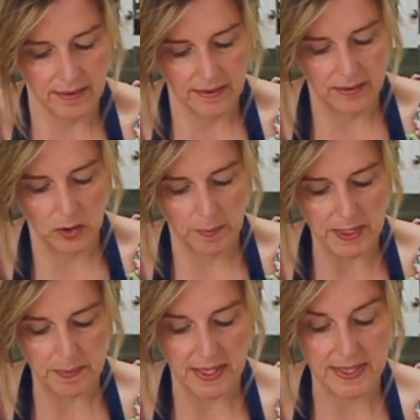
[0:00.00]
Not the
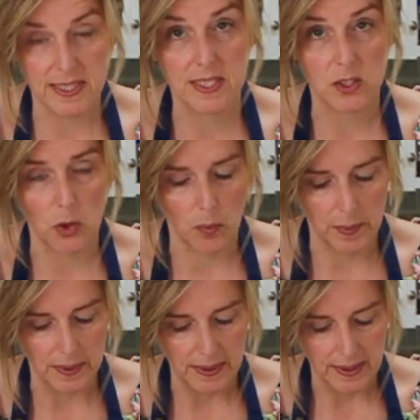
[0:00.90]
best place to stop.
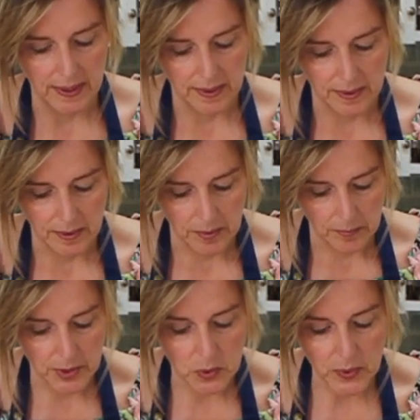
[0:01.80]

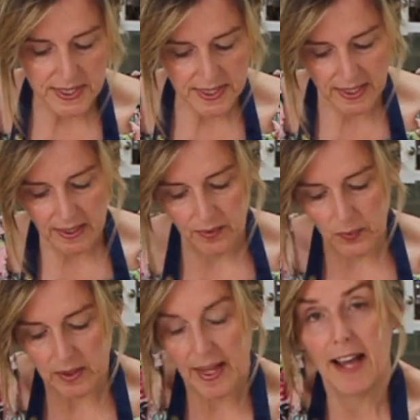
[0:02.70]
But the whisking
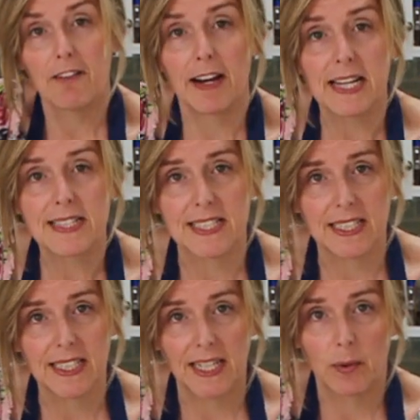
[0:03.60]
will aerate
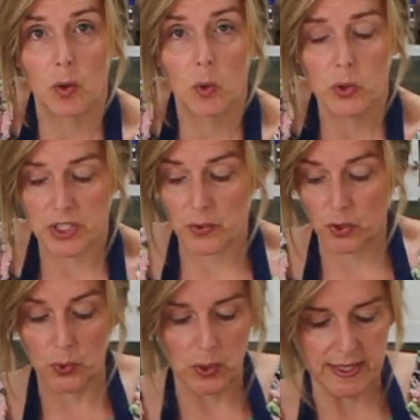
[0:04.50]
it and it will also
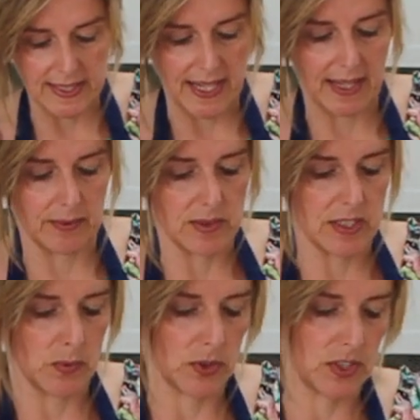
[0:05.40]
cool it down,
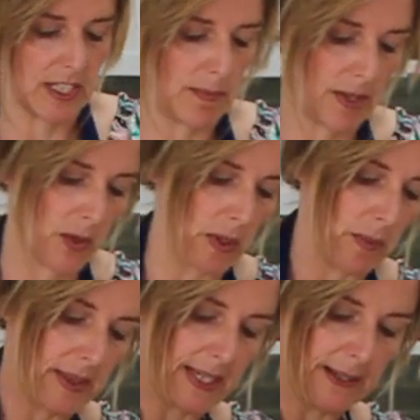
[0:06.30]
so we'll just keep going
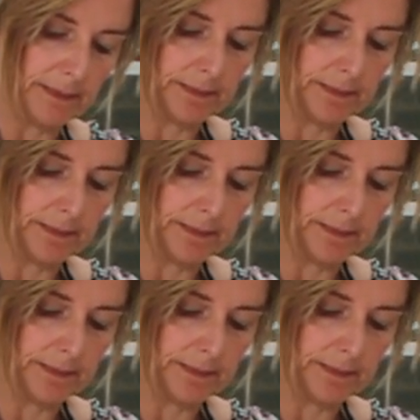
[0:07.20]
with that.